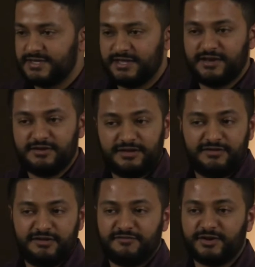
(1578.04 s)
again, an
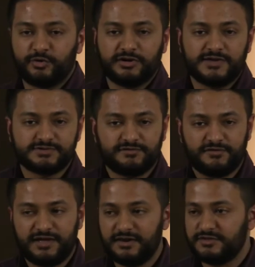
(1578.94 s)
event organizer for that,